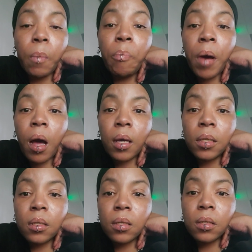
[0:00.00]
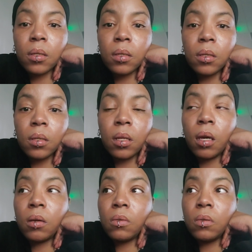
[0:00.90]
box.
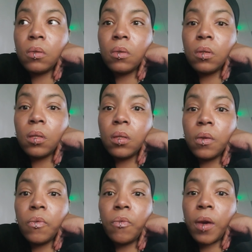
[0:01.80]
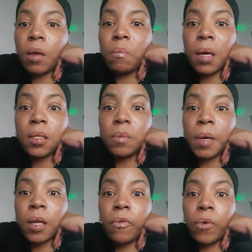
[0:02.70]
No, fucking mixed
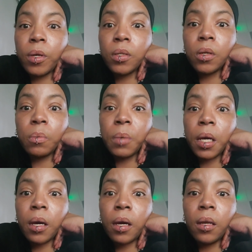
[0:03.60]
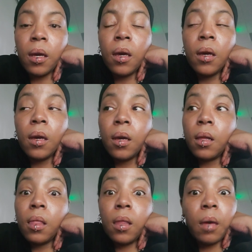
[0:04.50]
metaphors. Oh my God.
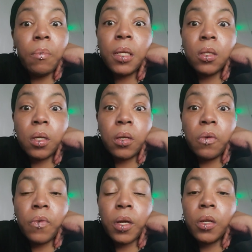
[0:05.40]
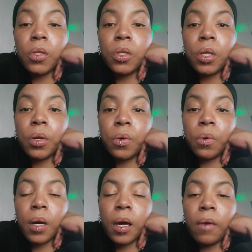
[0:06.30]
Let me start over.
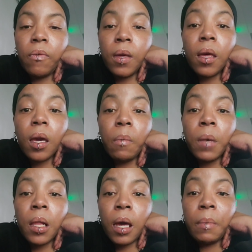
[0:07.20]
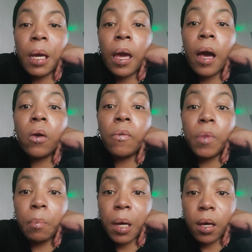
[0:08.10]
So I feel like I'm climbing out of
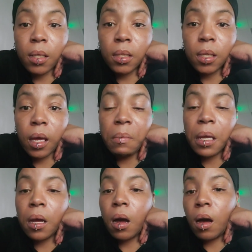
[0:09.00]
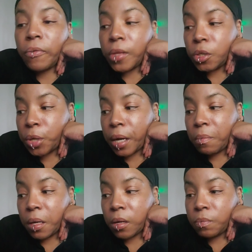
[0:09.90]
the box. I'm getting off the
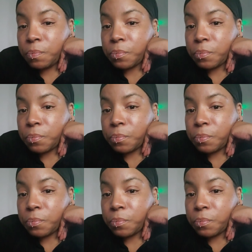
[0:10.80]
treadmill.